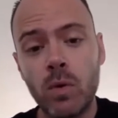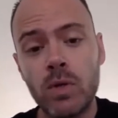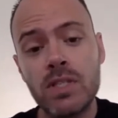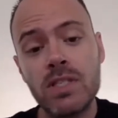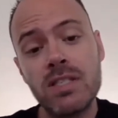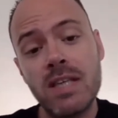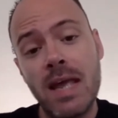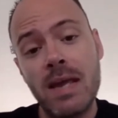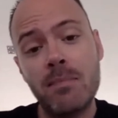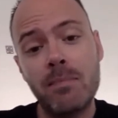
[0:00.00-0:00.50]
Or
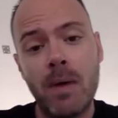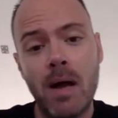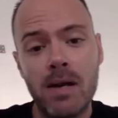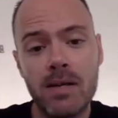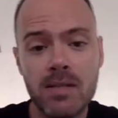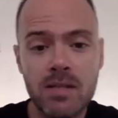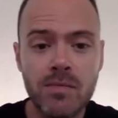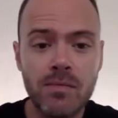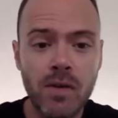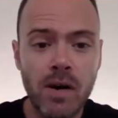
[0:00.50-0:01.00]

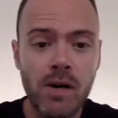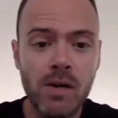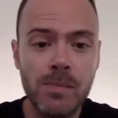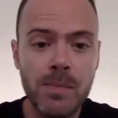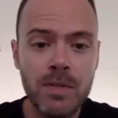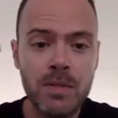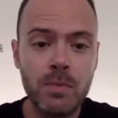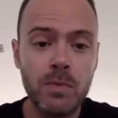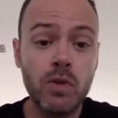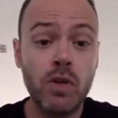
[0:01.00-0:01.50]
sandbox
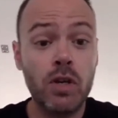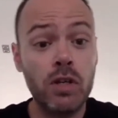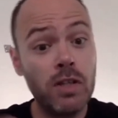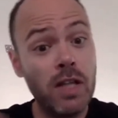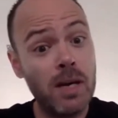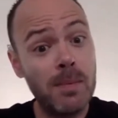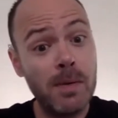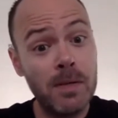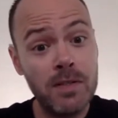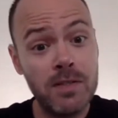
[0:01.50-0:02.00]
environments. We talk a
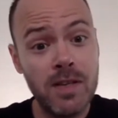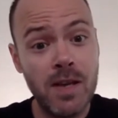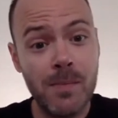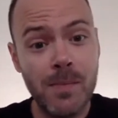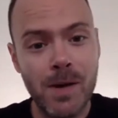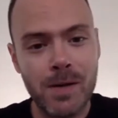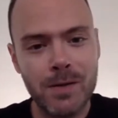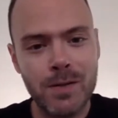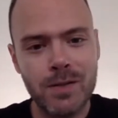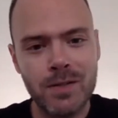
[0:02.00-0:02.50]
lot about
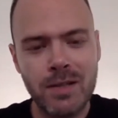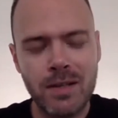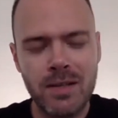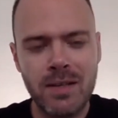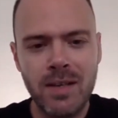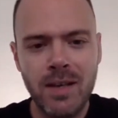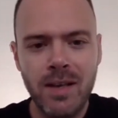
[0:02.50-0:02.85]
sandboxes